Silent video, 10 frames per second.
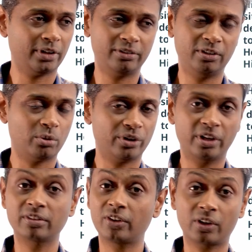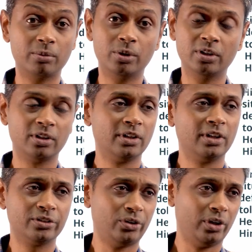I see what you guys are talking about.
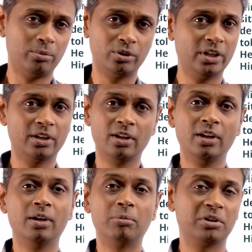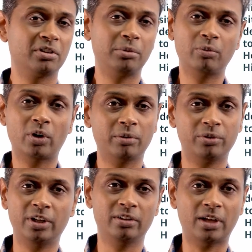Sorry about that. That doesn't mean what I'm
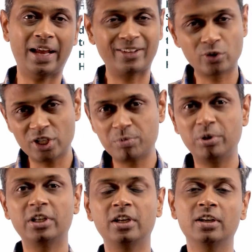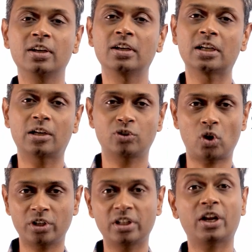saying. Actually speaking, I'm
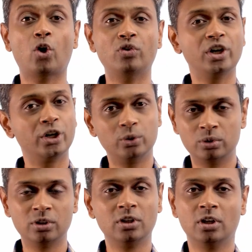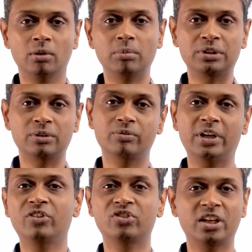sorry that I offended you. But
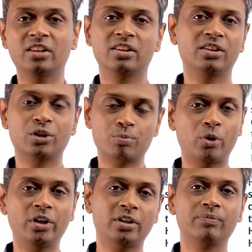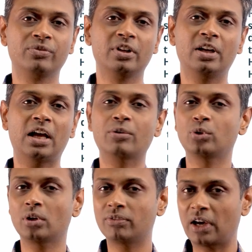when I said this point, I was
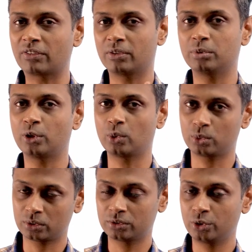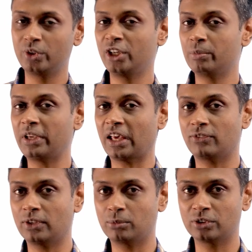not far from the truth. You need to be
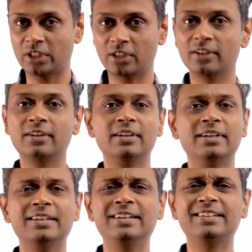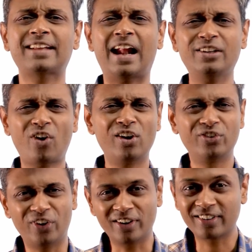careful about that. It's uncalled
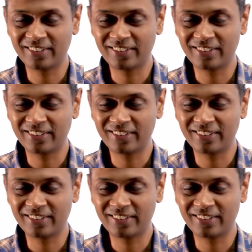for.